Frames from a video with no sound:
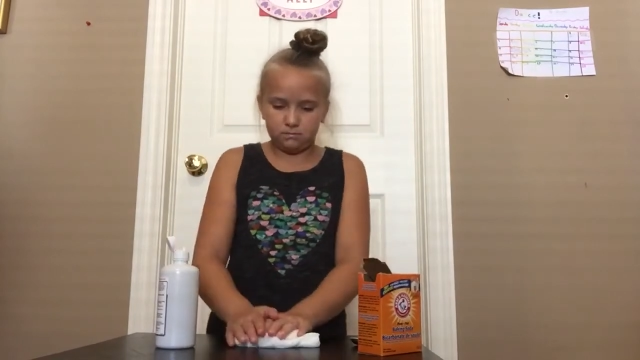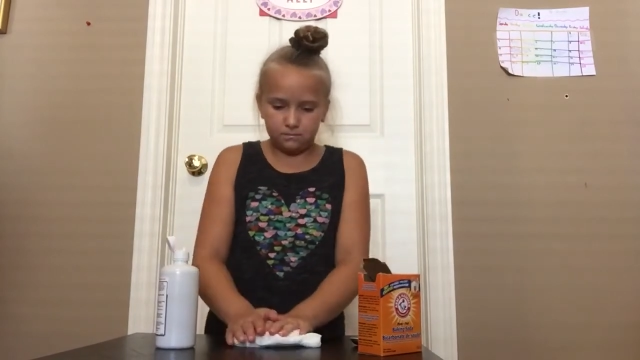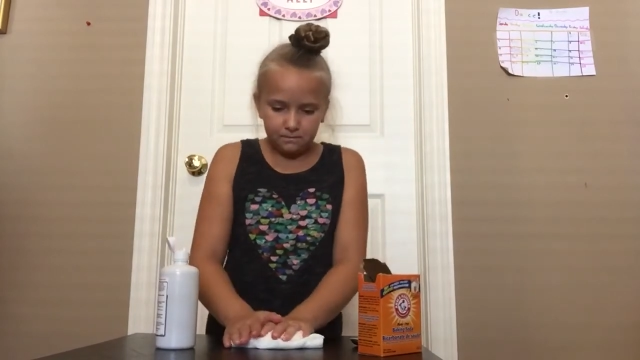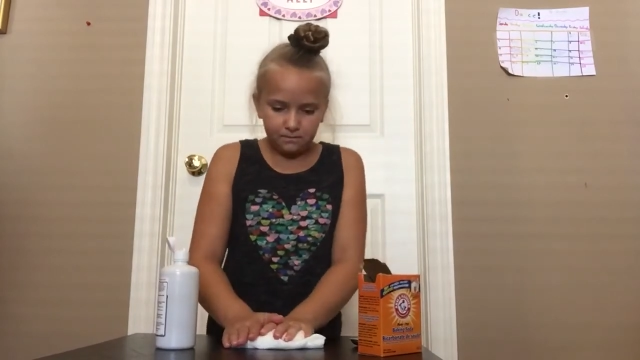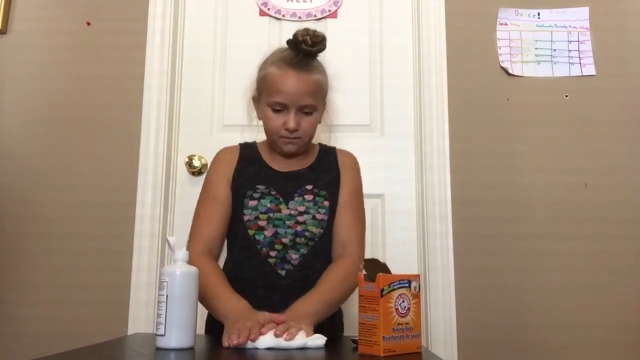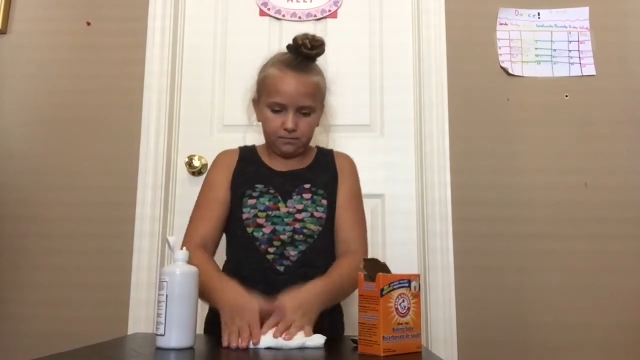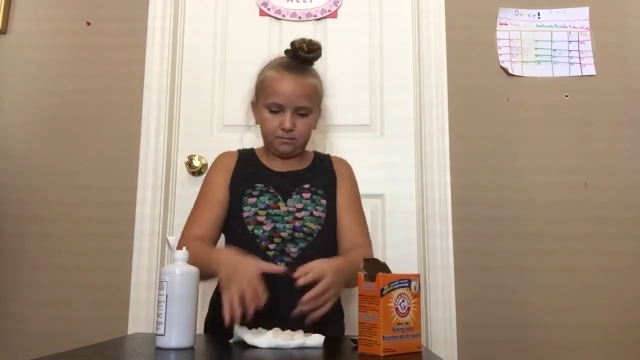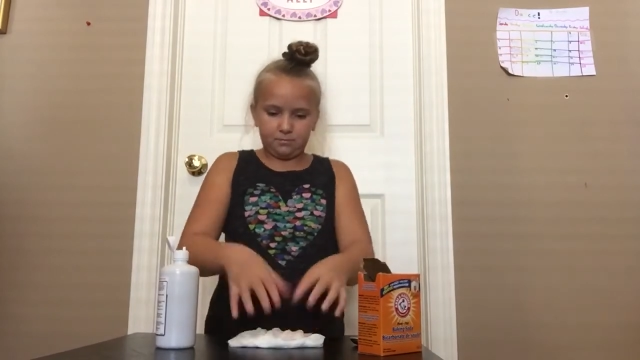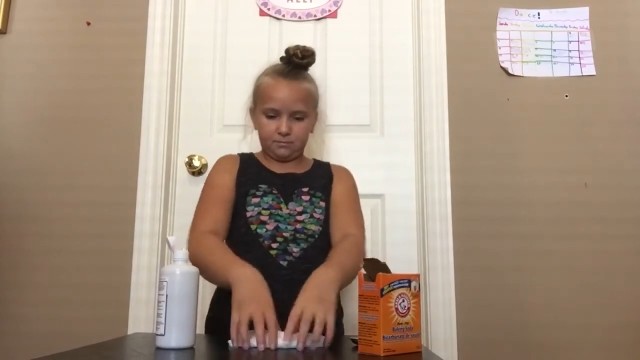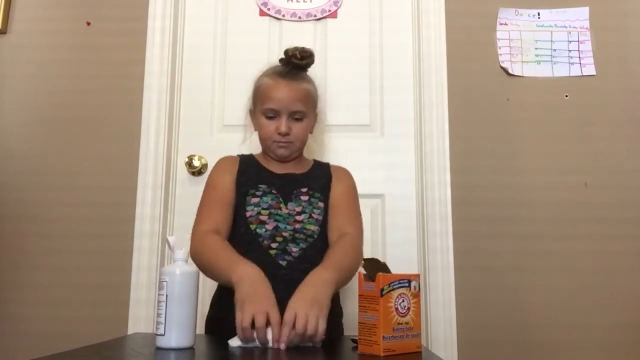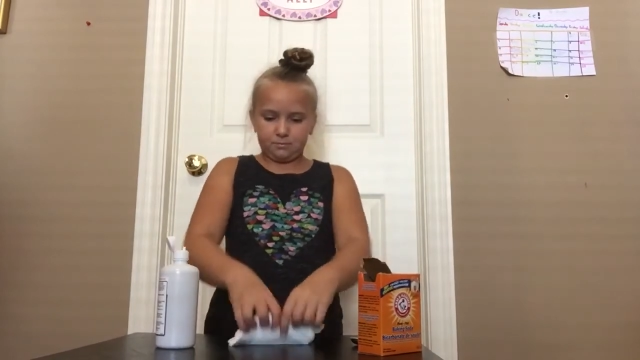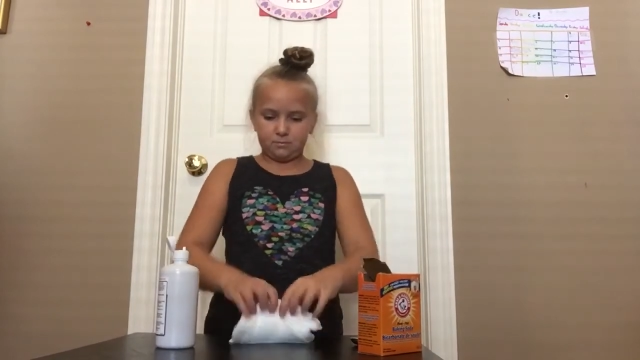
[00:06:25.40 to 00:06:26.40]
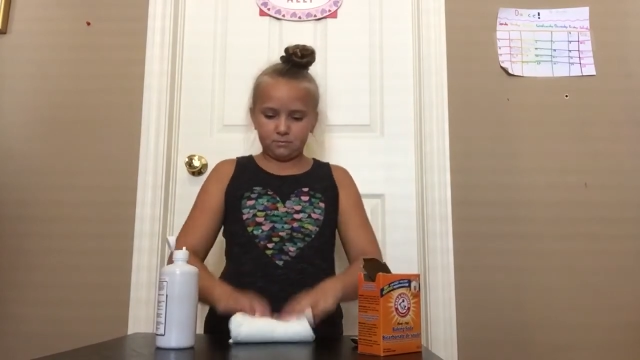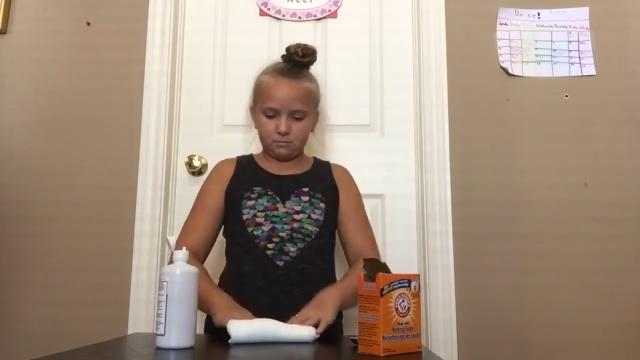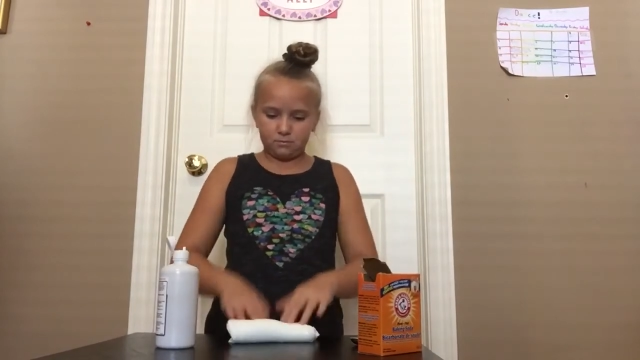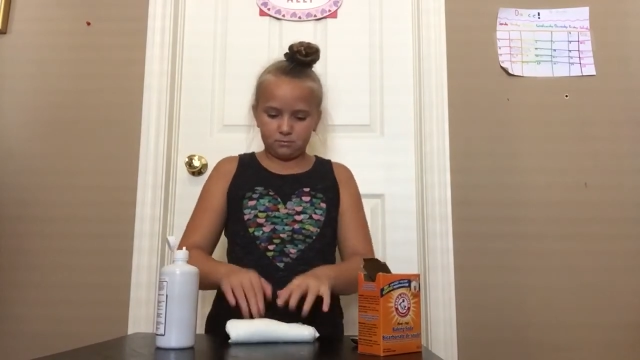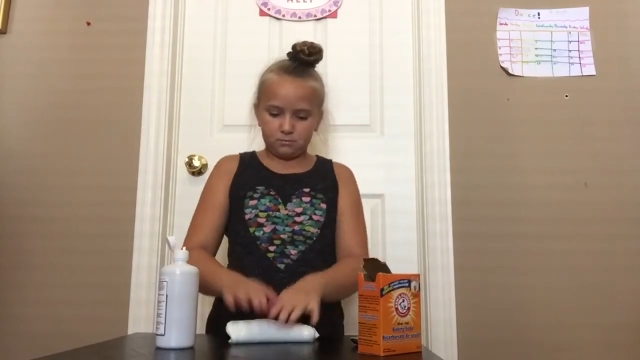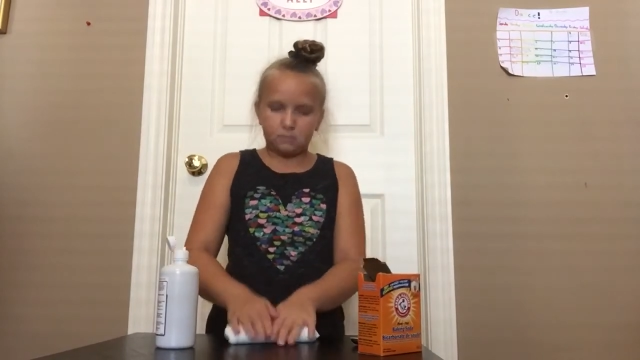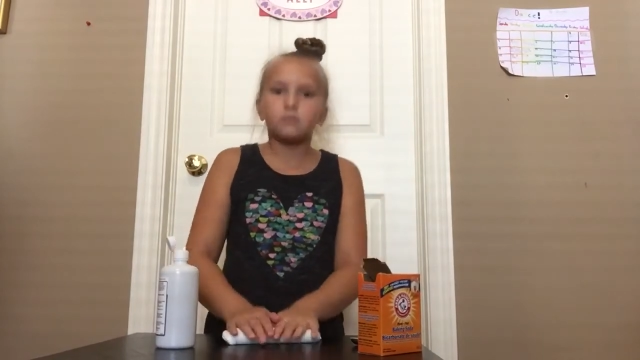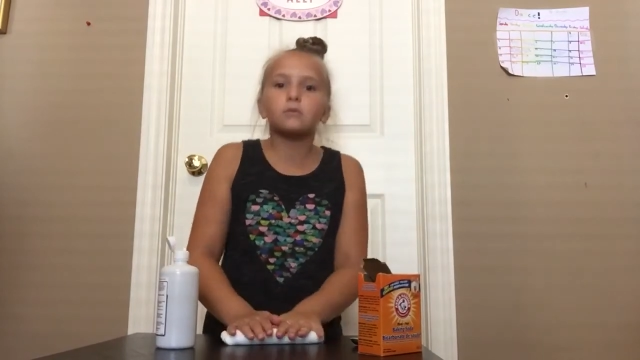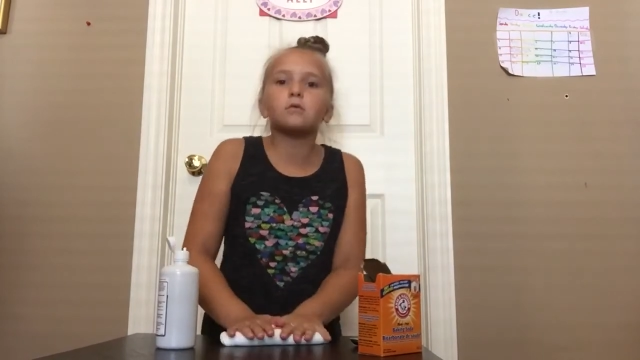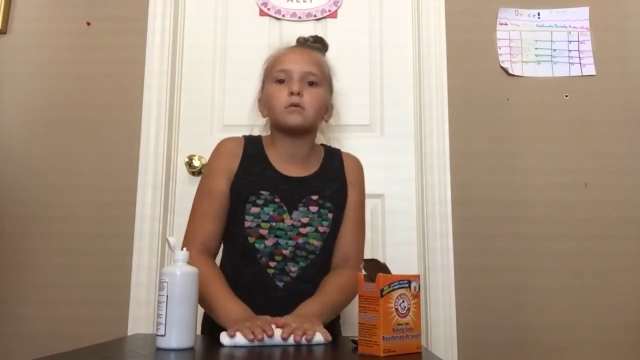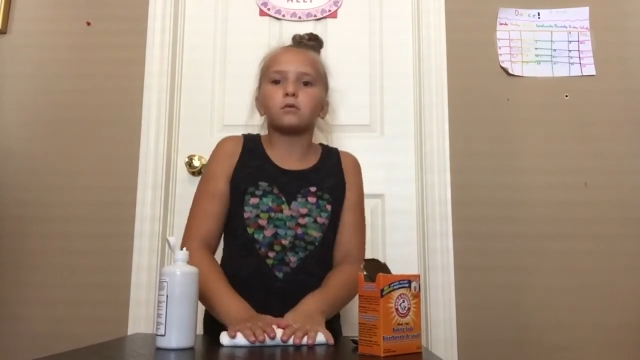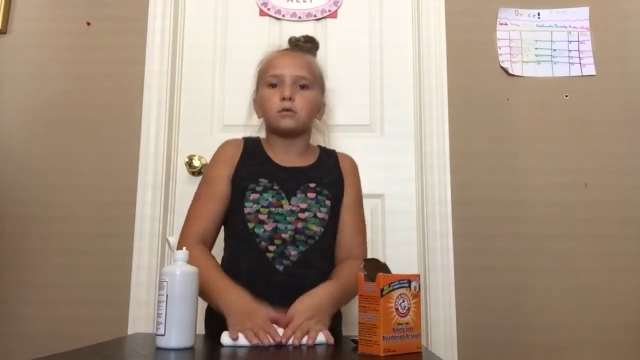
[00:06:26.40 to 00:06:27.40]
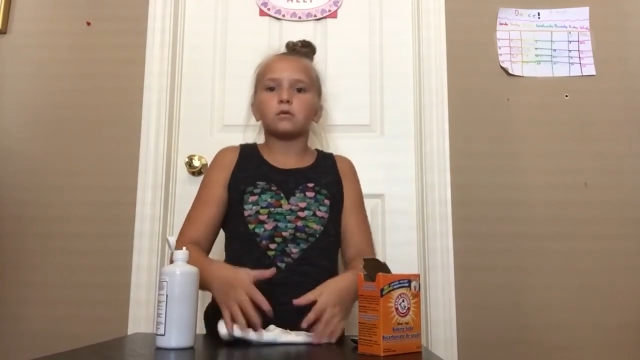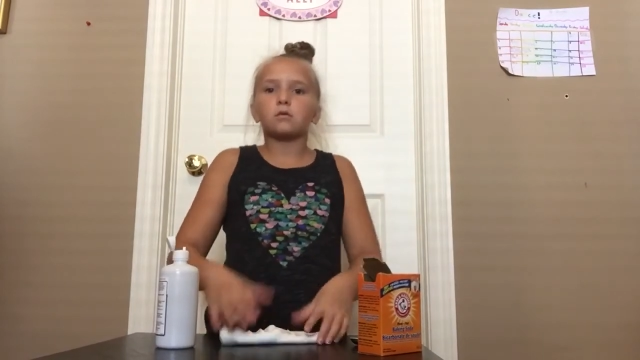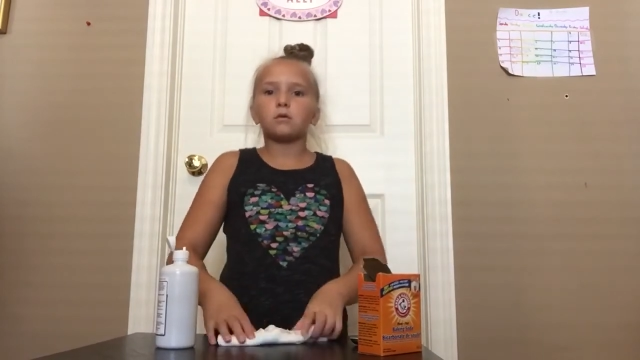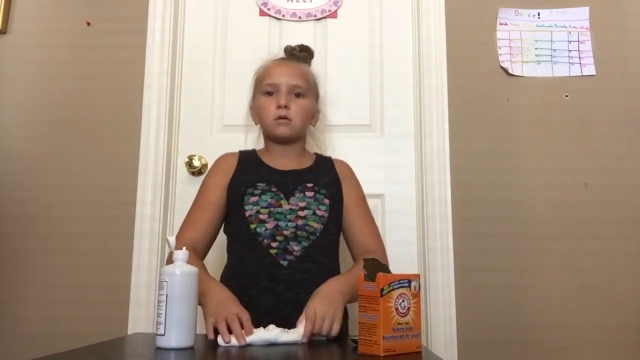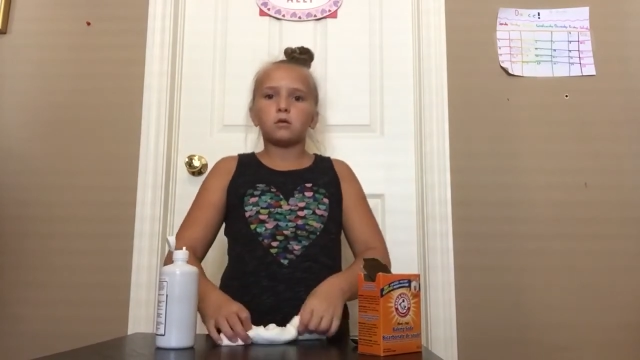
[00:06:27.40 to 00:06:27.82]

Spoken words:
No one is speaking in this clip.